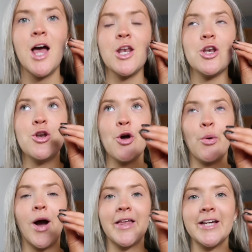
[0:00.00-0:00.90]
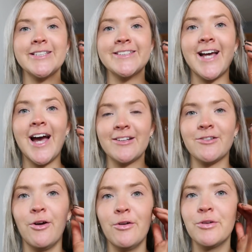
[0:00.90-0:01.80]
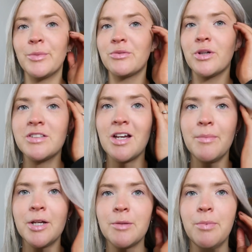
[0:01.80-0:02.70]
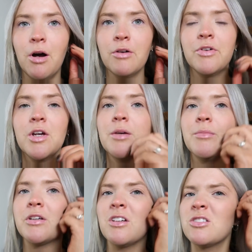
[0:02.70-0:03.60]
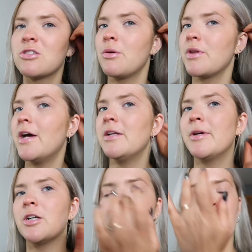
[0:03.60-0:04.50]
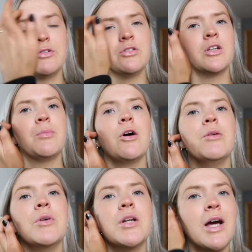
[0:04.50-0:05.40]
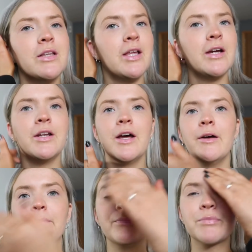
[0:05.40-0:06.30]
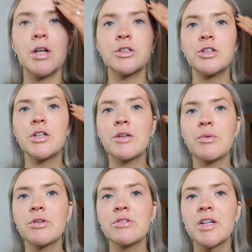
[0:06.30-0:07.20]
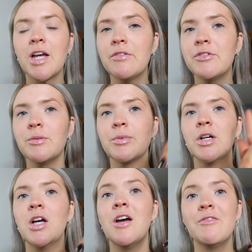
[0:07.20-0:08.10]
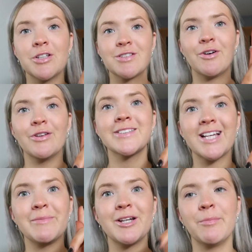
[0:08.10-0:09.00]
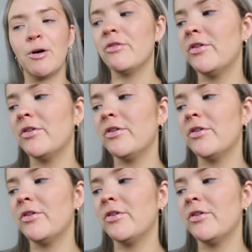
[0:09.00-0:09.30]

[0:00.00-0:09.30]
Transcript: No eyelashes at all. So I'm going to quickly take my makeup off because I'll just go without any makeup on to the appointment, and then I'll show you guys what it looks like after. But first of all, let's get the makeup off.